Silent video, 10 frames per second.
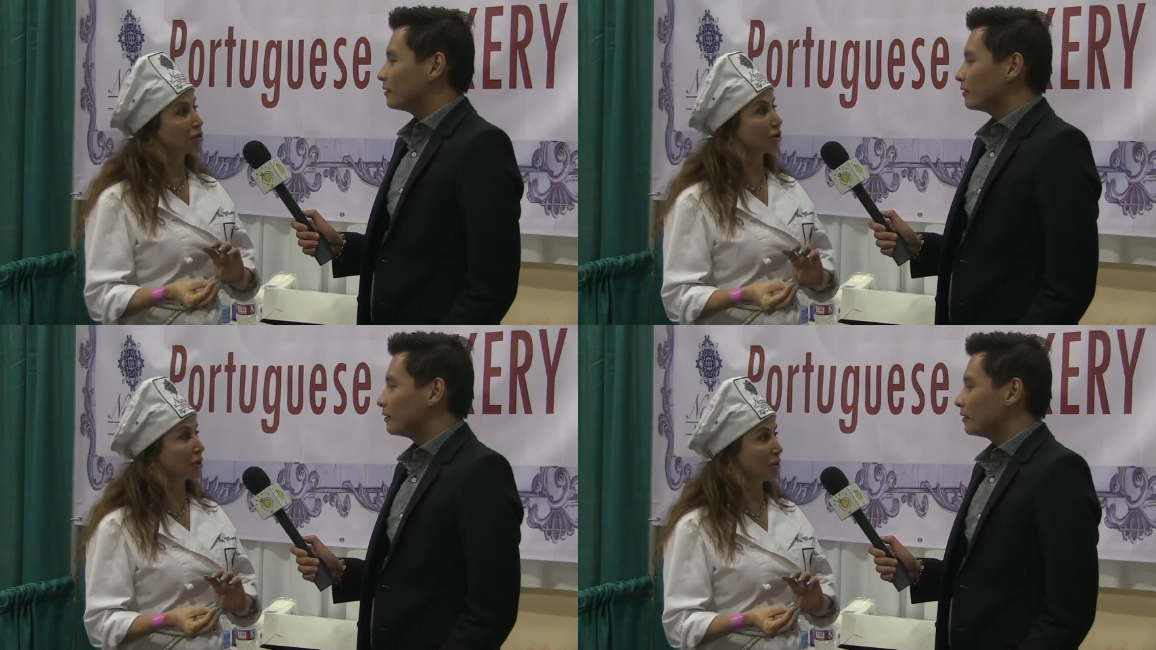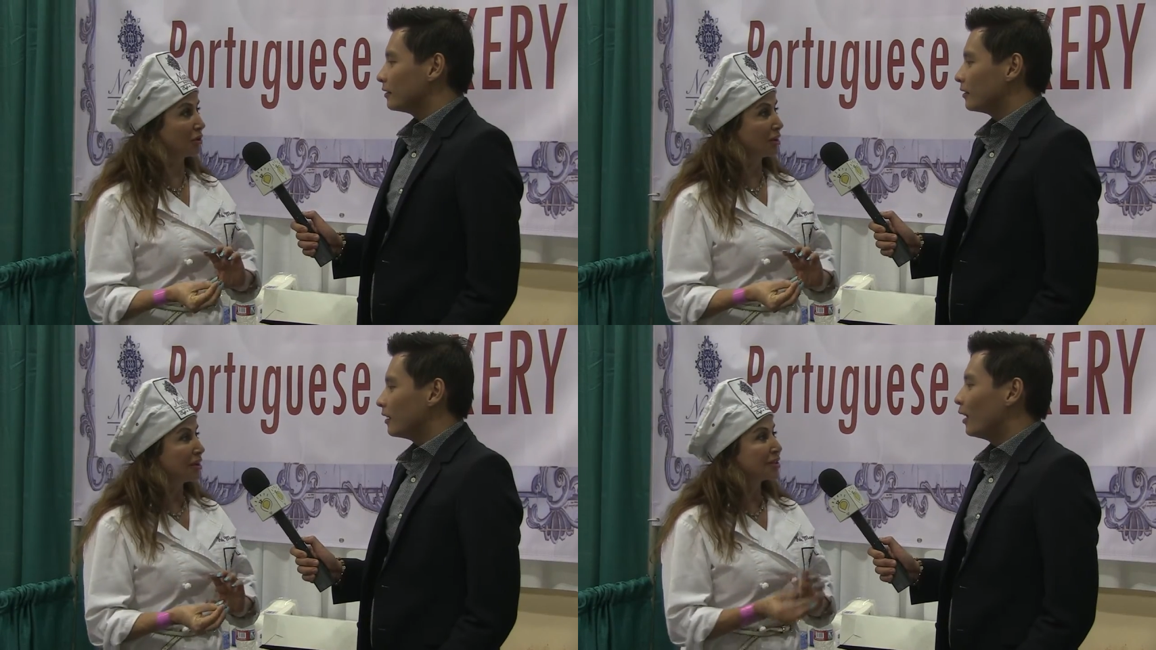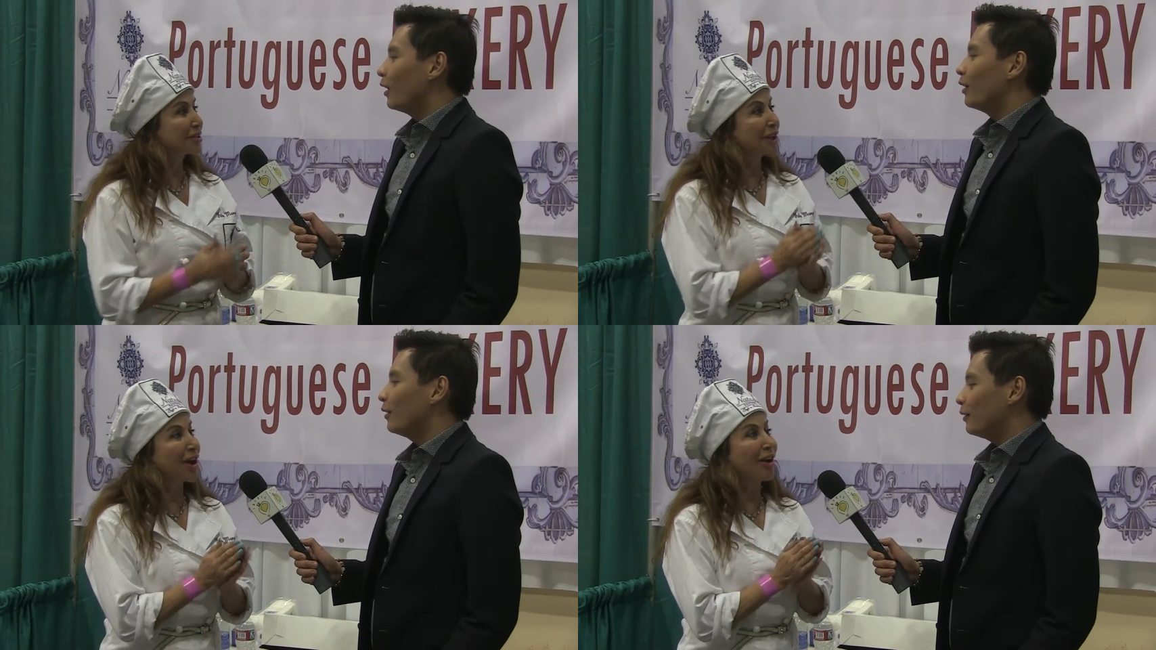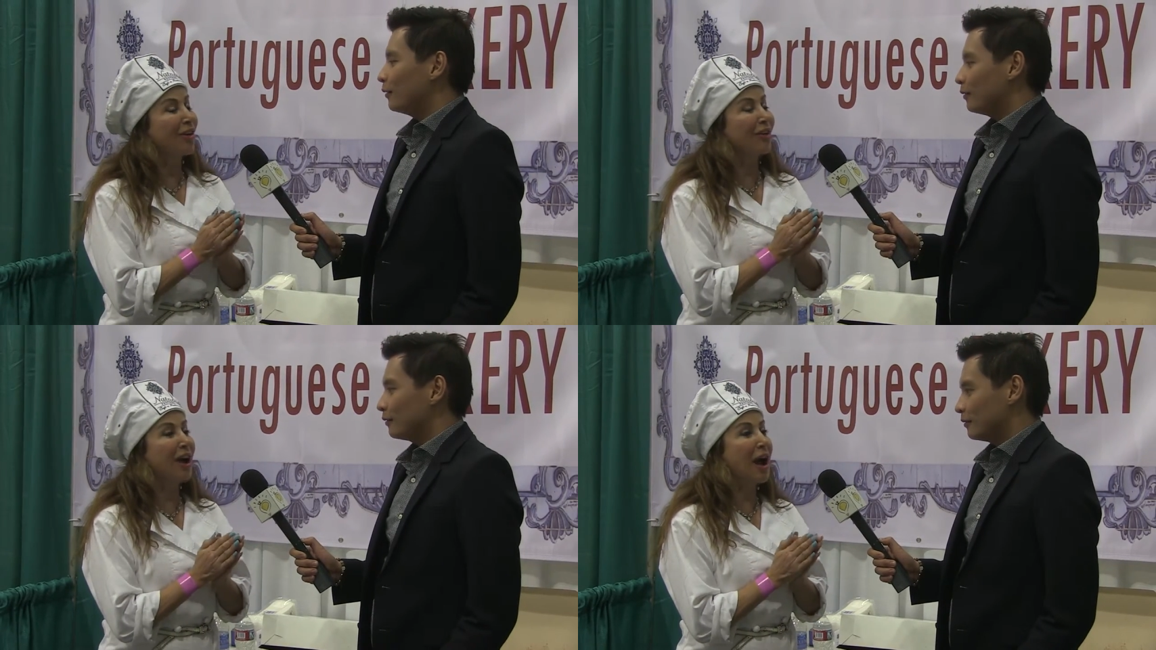Speaker 1: Portugal.
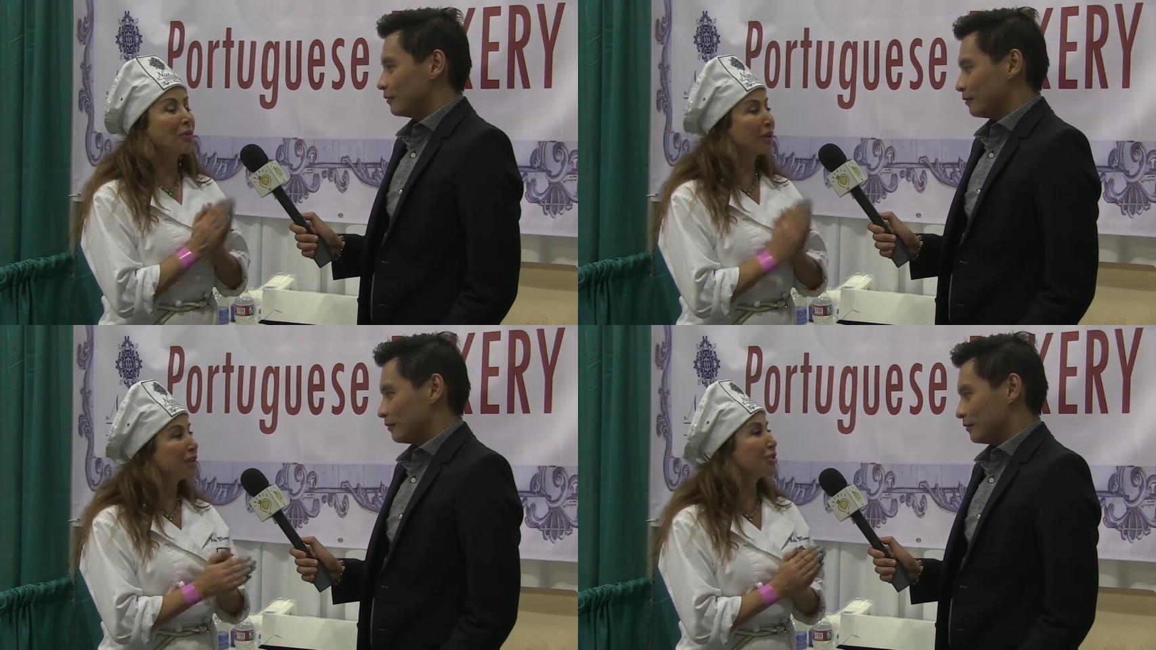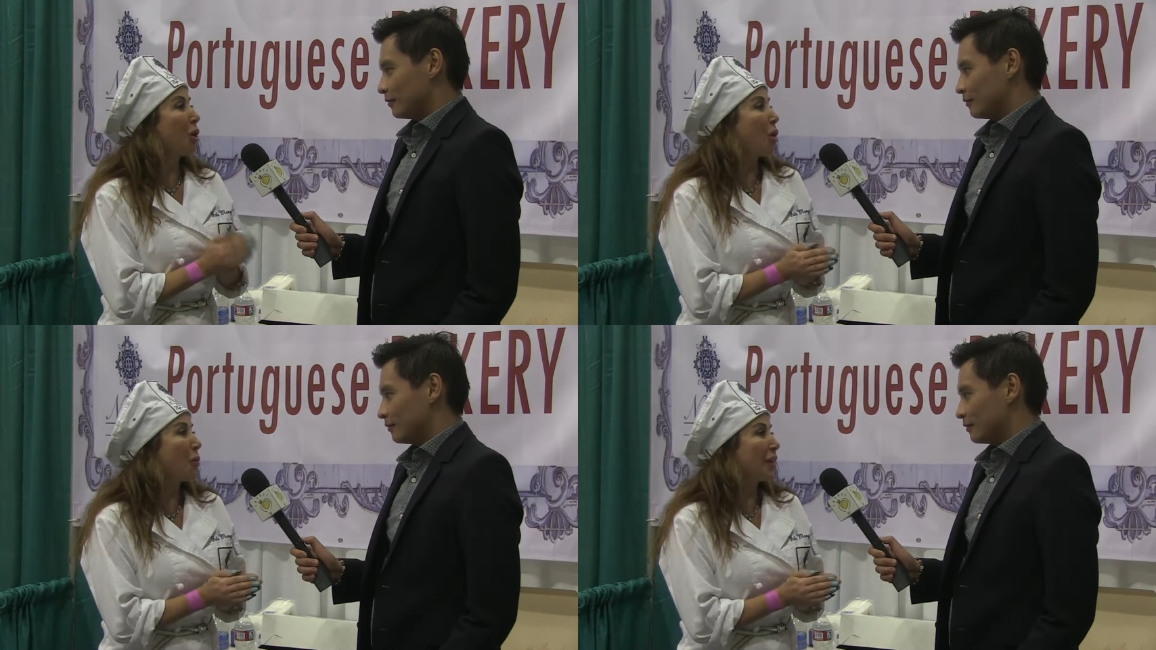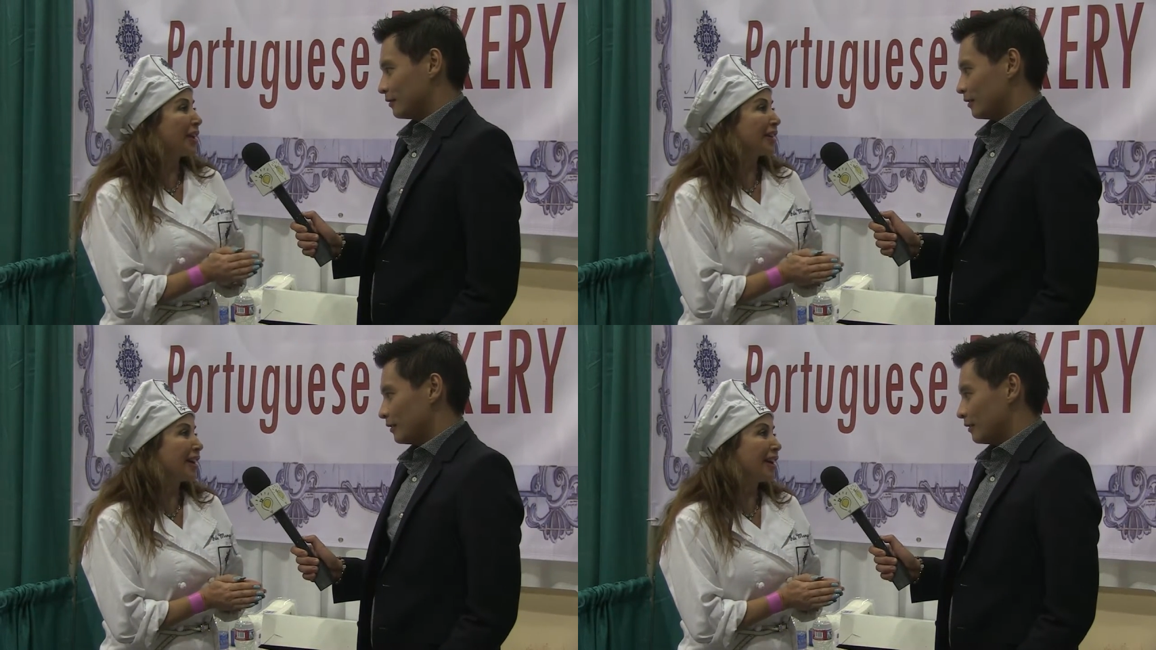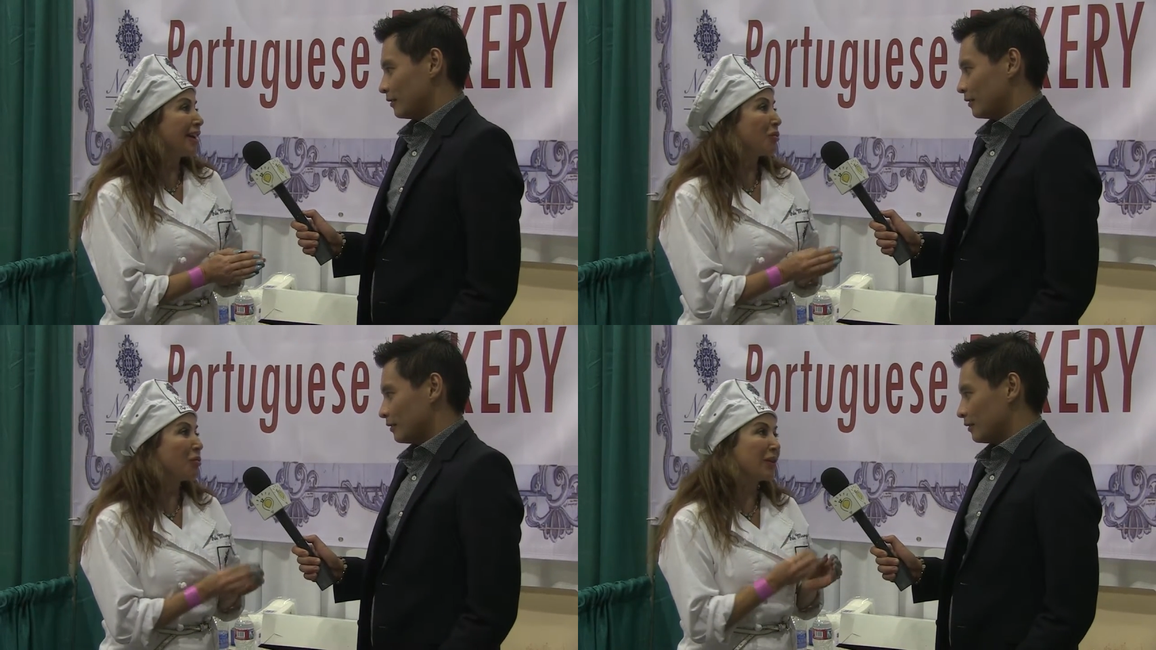So I wanted to open uh,